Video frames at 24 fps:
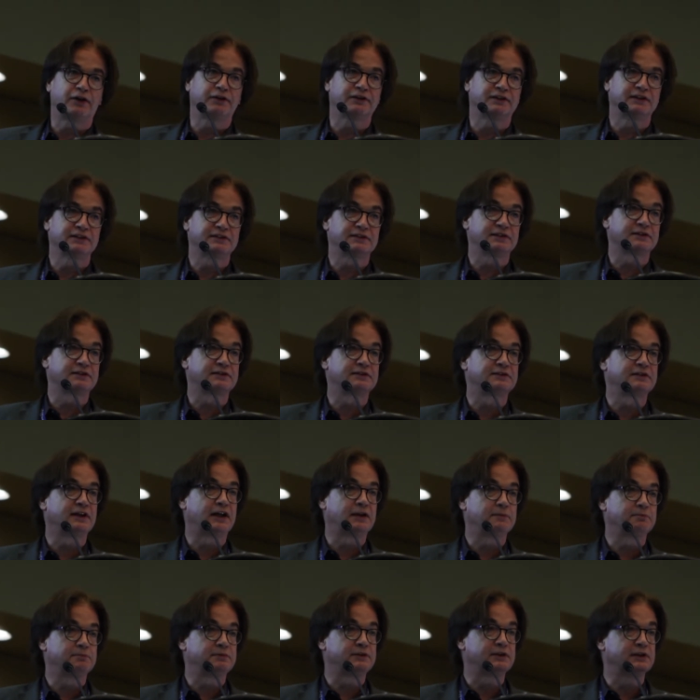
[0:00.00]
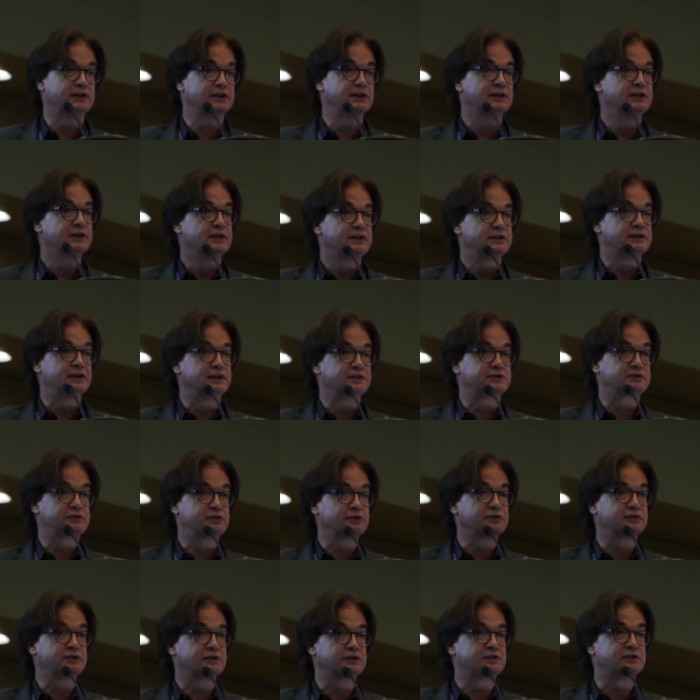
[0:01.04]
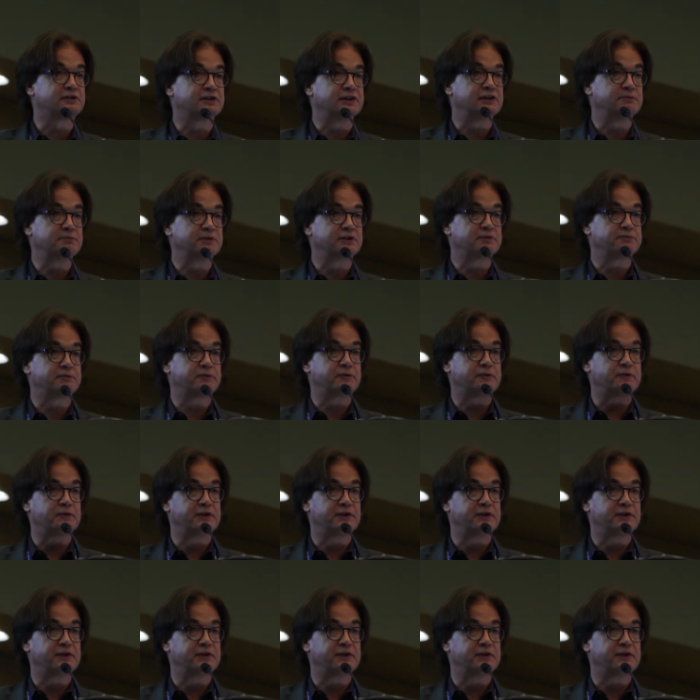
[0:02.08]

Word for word: diagnosing patients with sleep apnea.